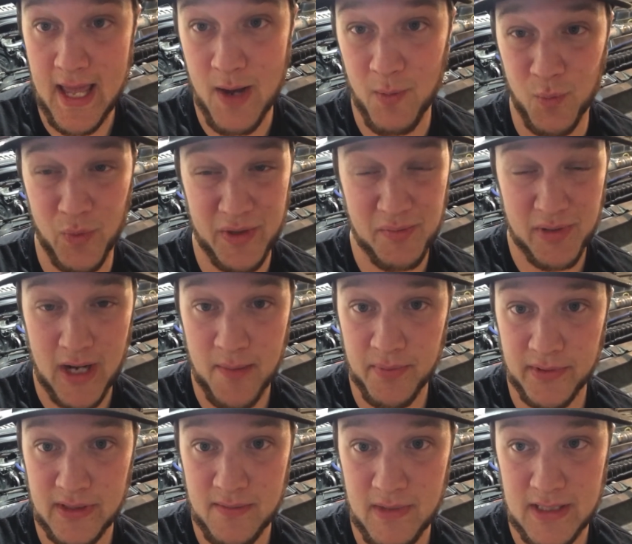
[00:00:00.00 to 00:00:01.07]
When
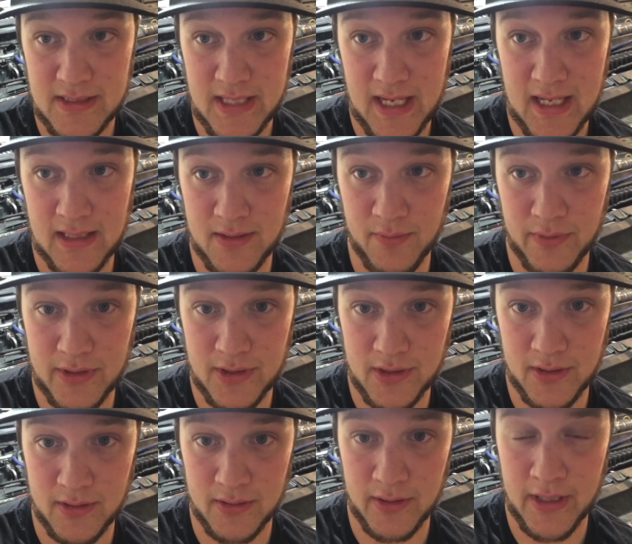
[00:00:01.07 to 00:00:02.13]
properly maintained, when
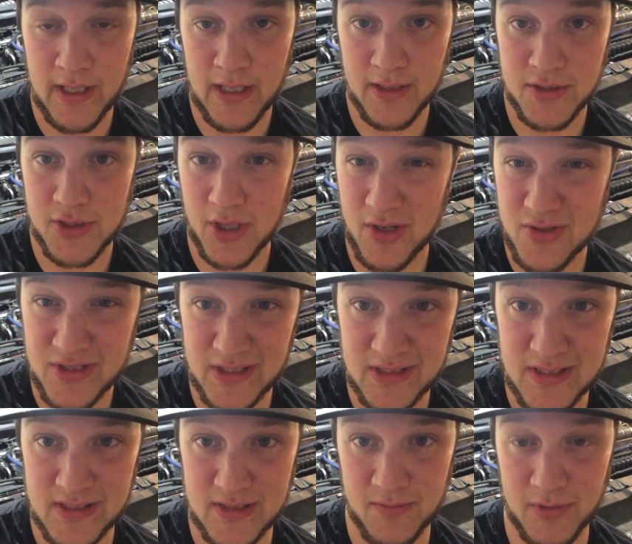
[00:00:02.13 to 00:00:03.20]
your charging
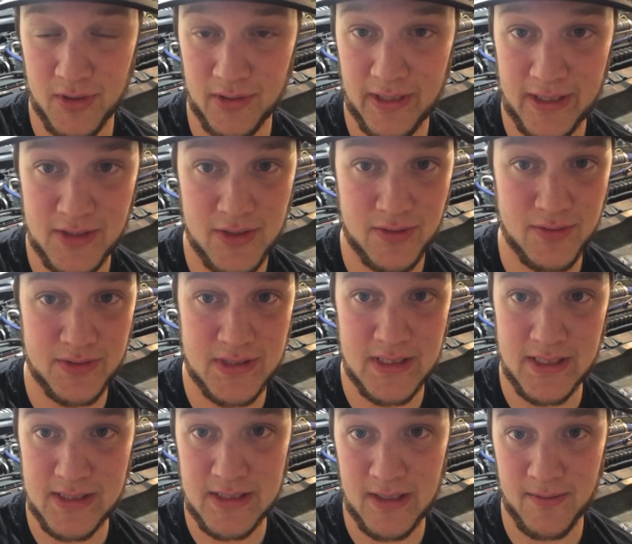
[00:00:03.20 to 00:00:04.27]
system, your electrical
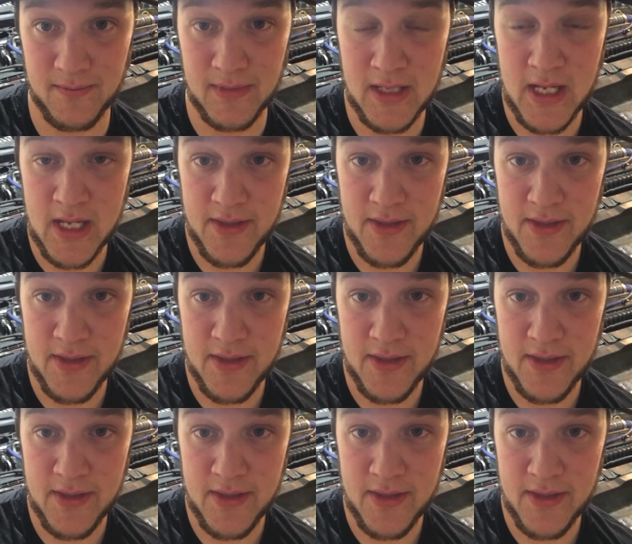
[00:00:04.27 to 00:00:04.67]
system,